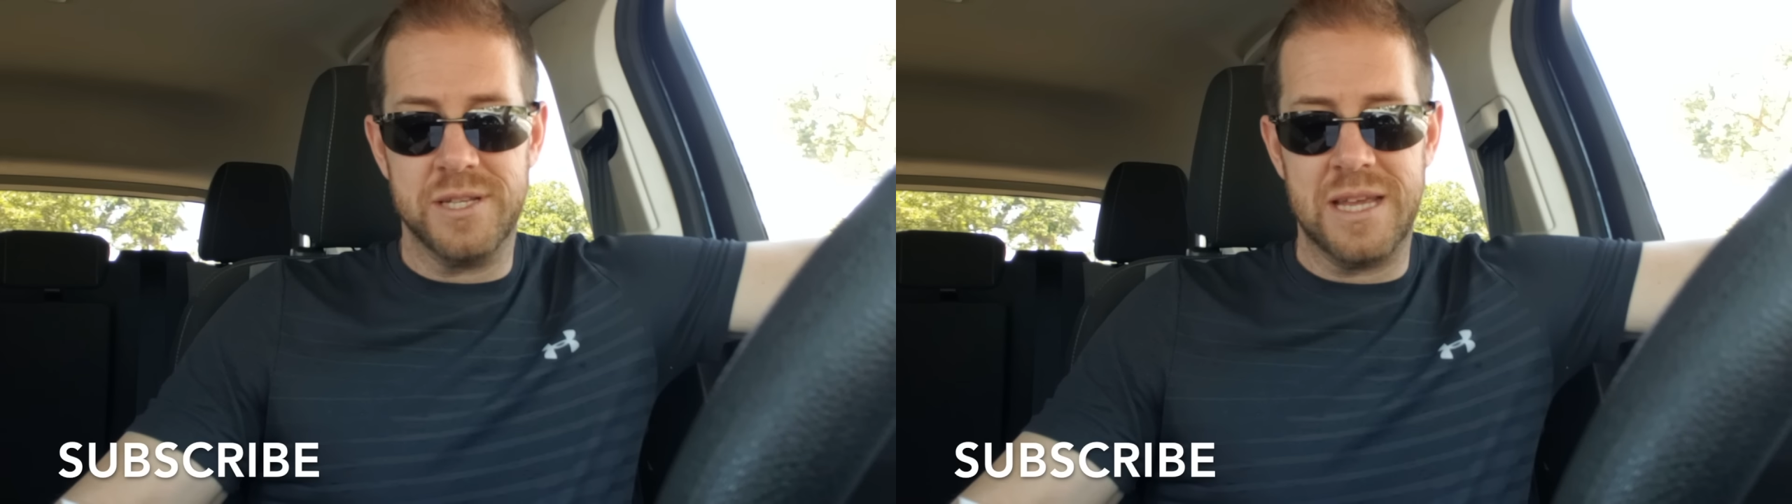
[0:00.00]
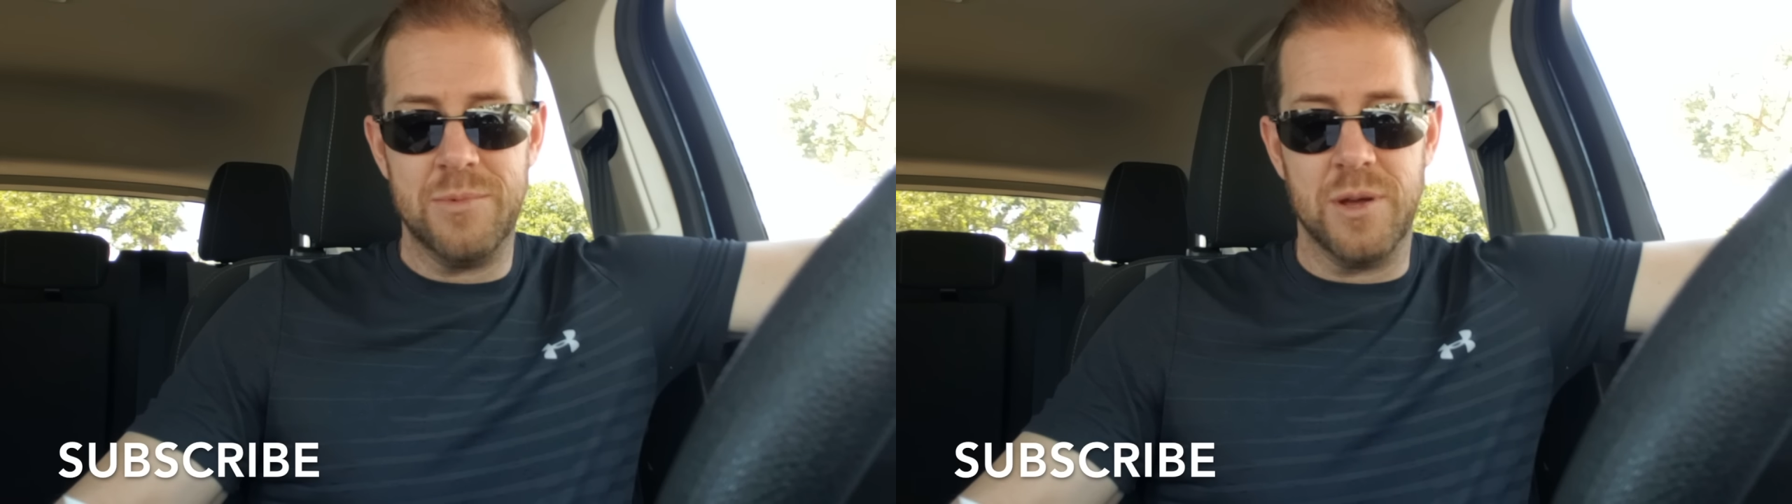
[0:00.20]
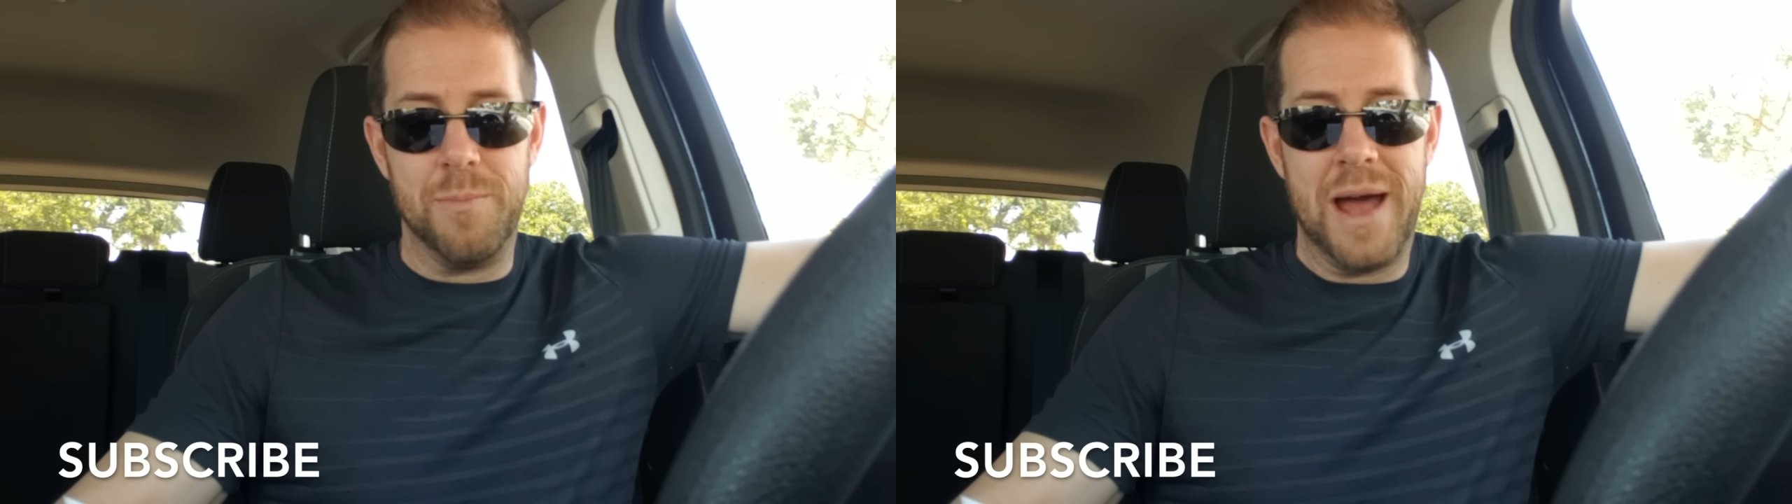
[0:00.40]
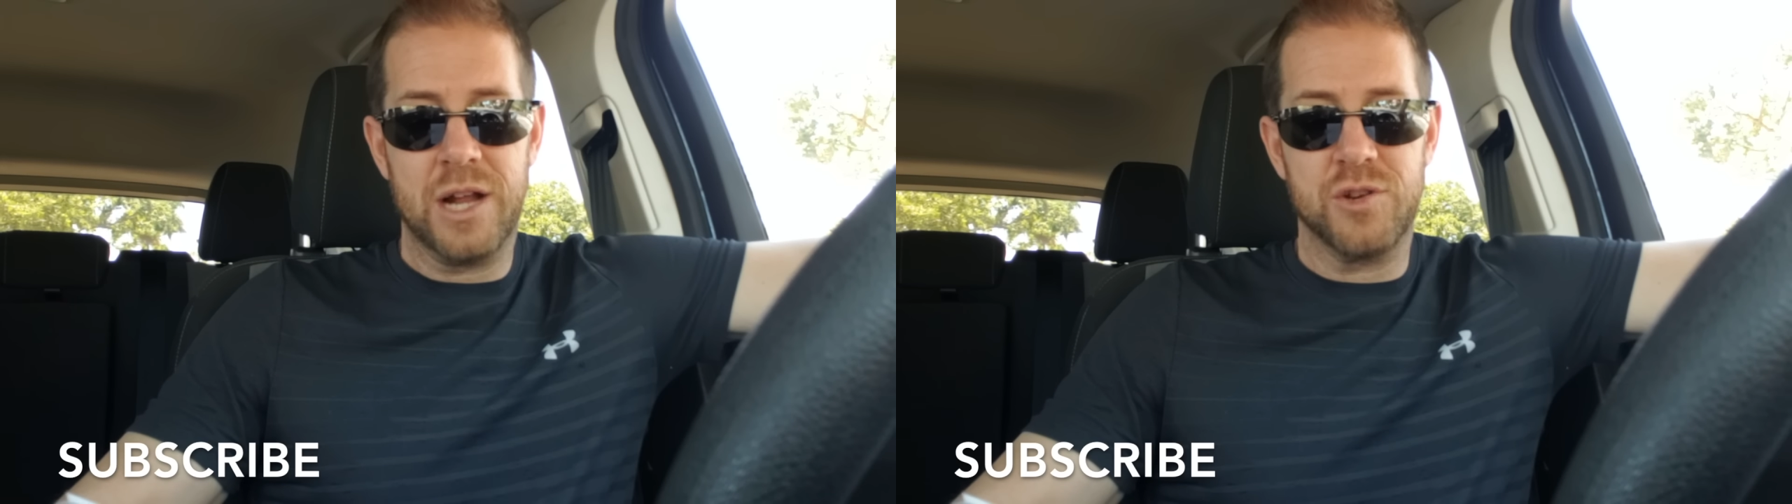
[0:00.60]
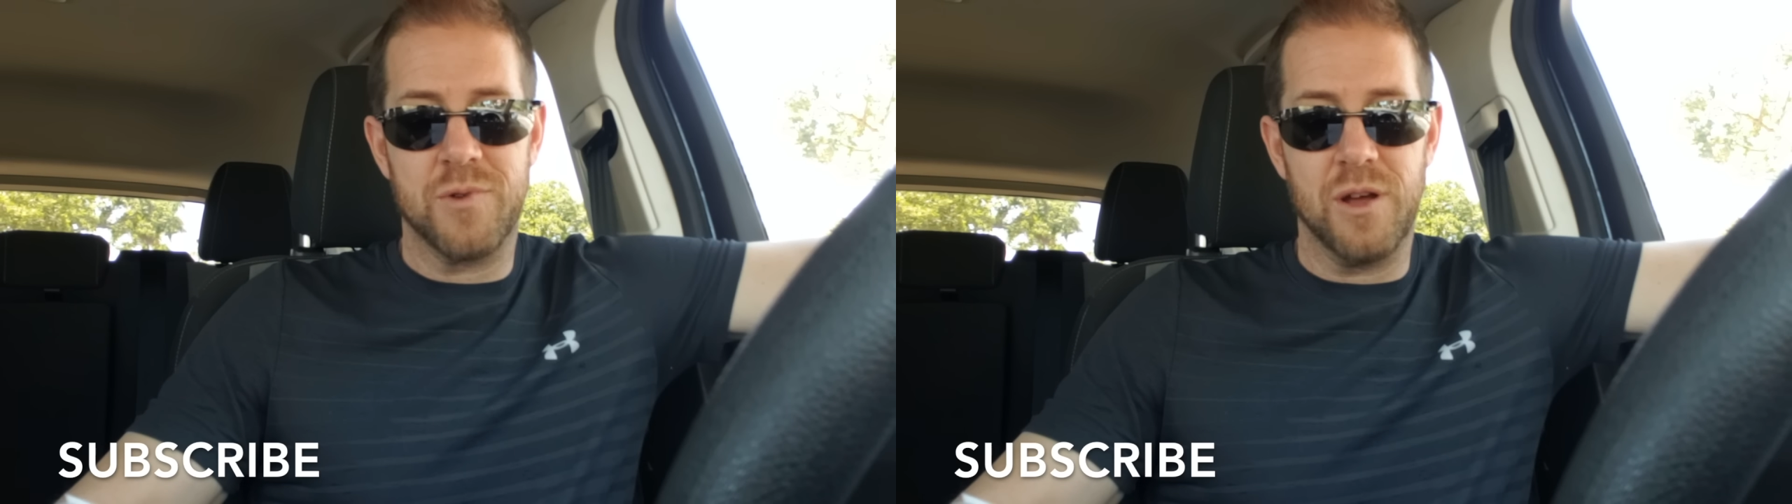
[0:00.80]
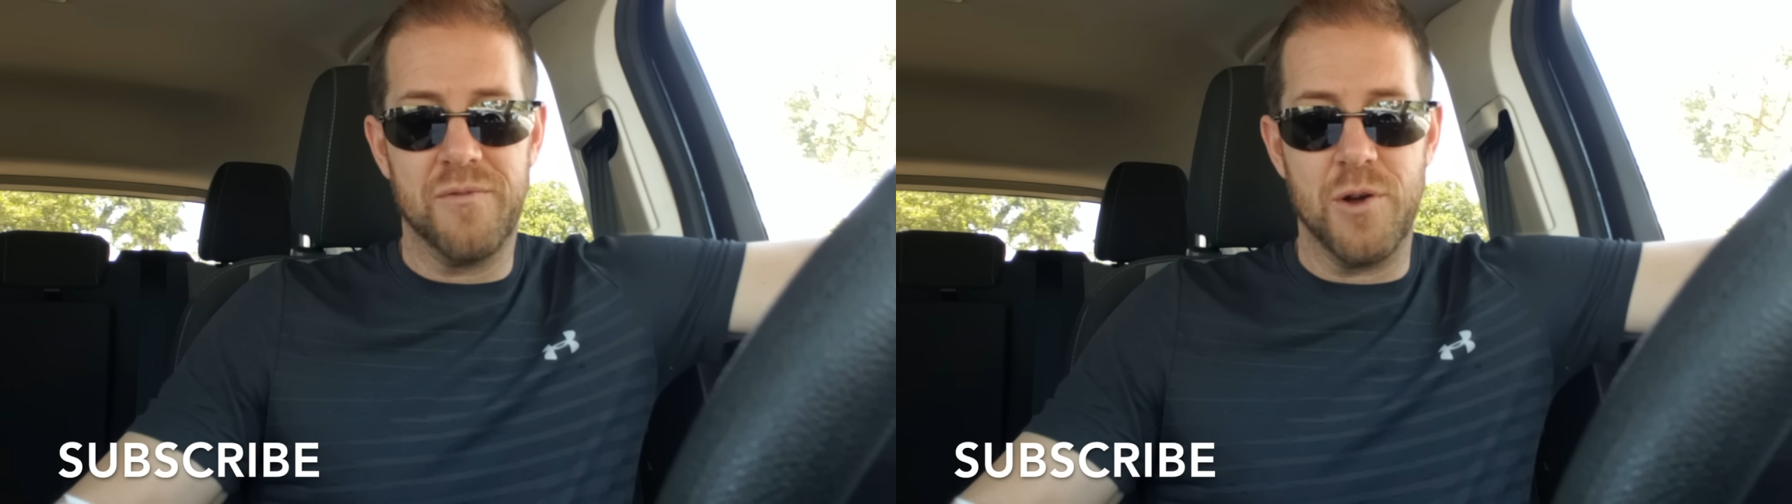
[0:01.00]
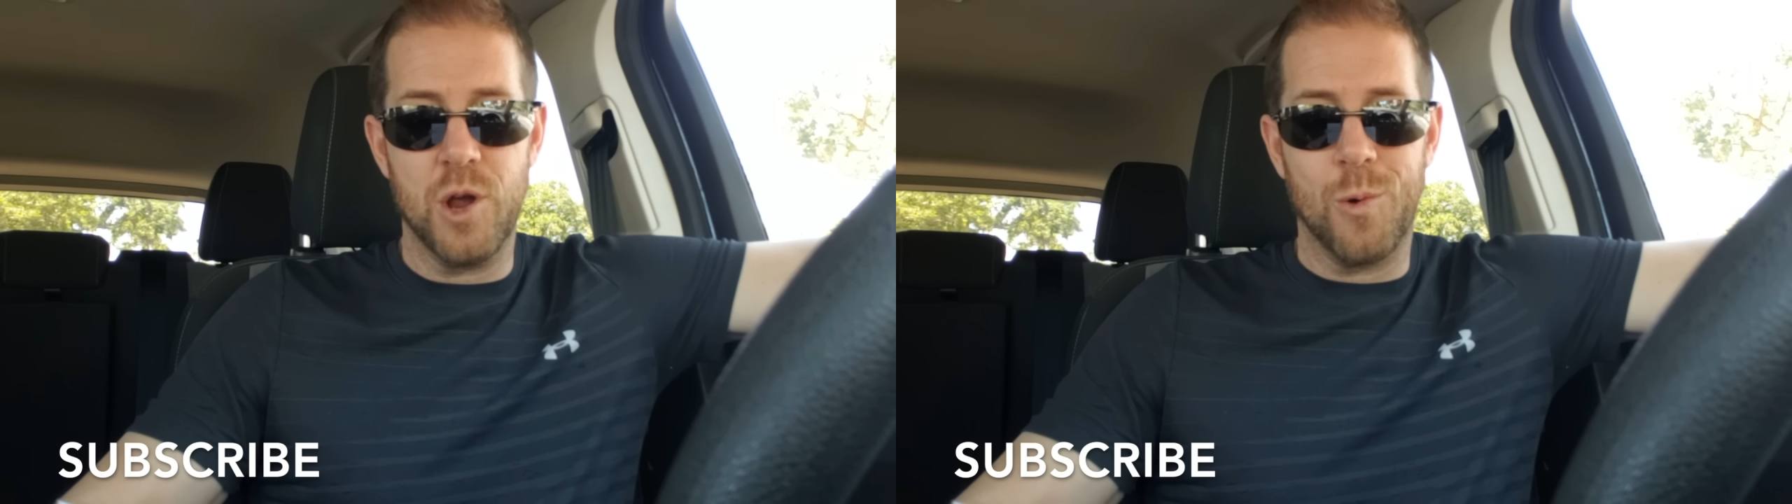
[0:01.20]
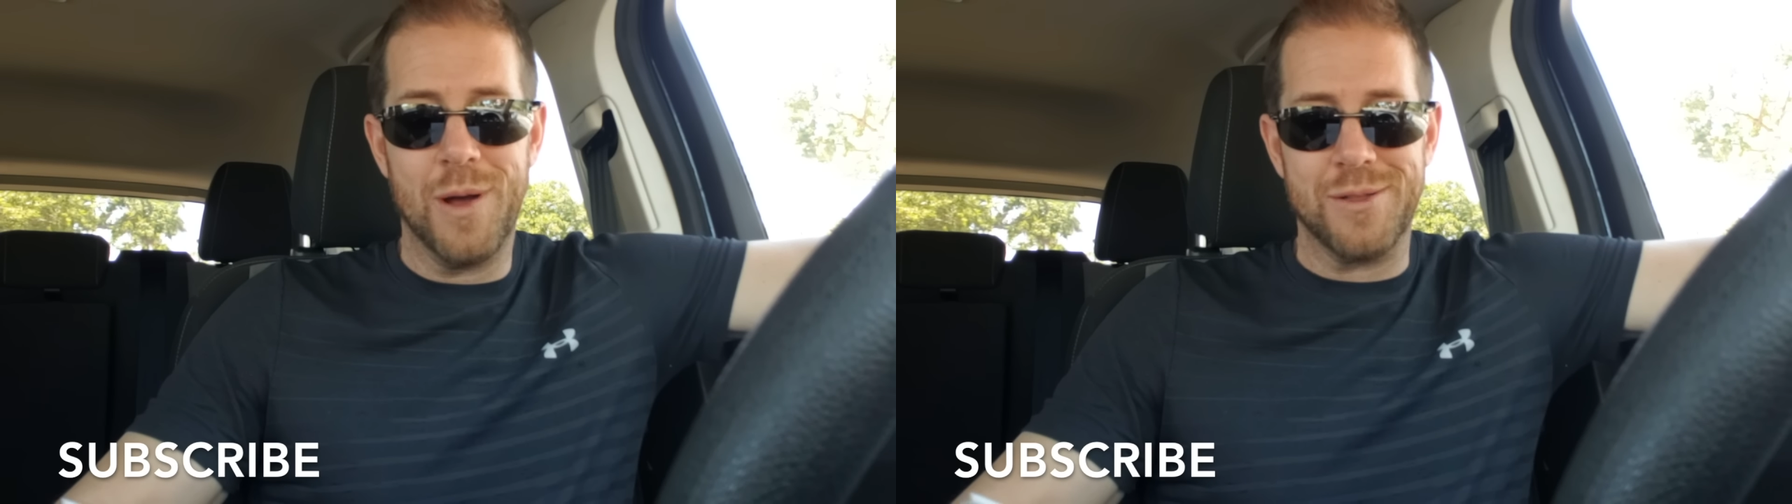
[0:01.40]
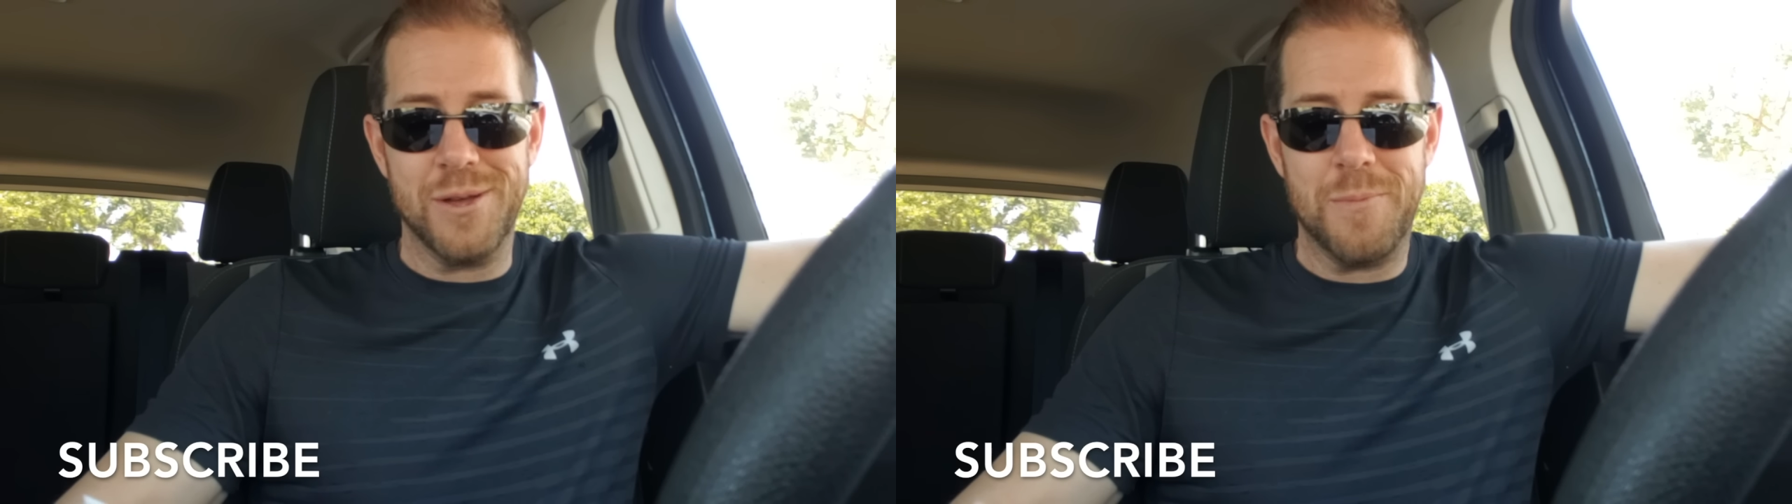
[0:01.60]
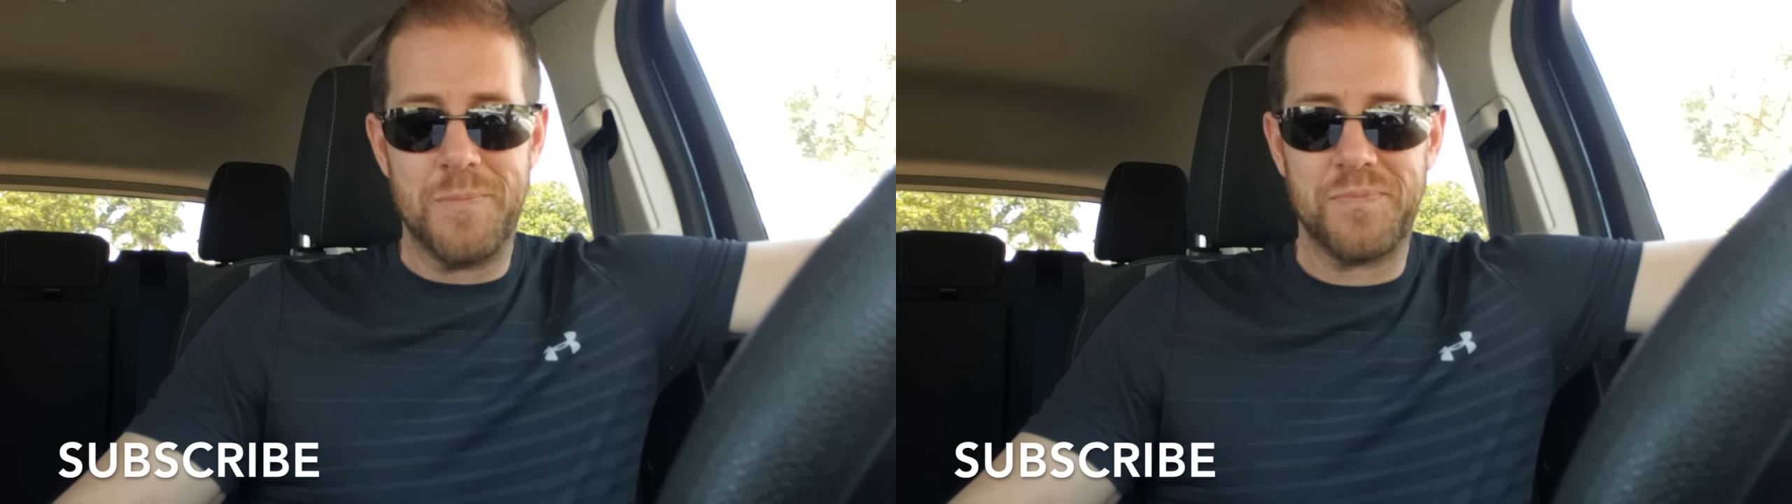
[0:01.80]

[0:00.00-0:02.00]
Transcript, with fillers: seemed to backtrail very quickly.